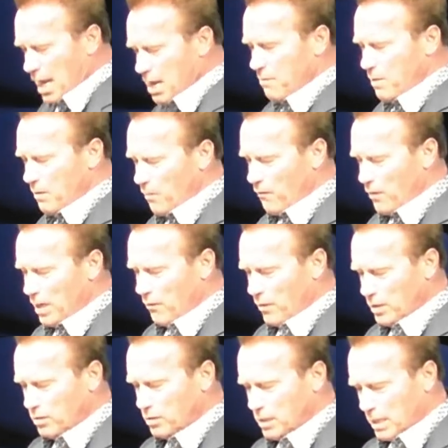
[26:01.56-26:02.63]
I remember when I
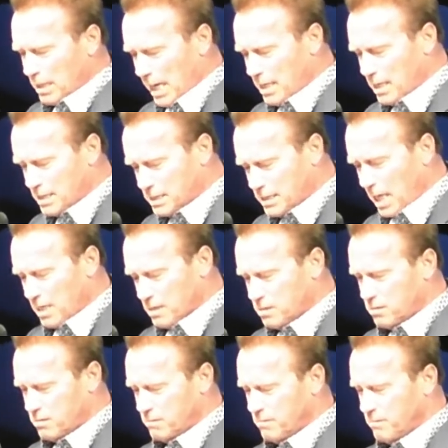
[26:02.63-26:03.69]
went to the United
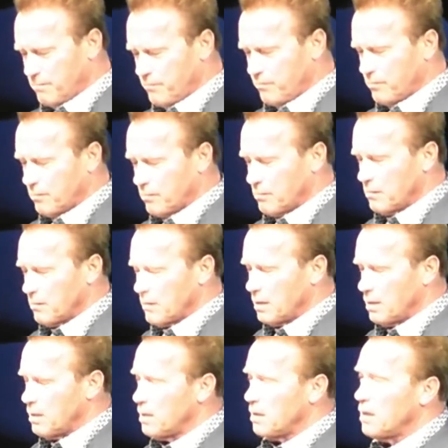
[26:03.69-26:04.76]
States,
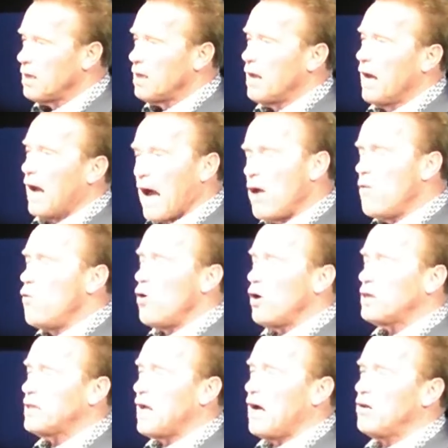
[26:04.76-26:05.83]
I
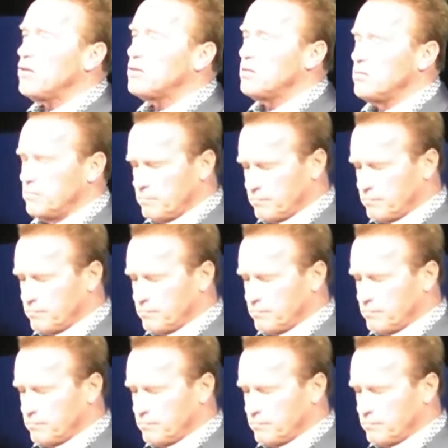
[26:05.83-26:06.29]
worked out,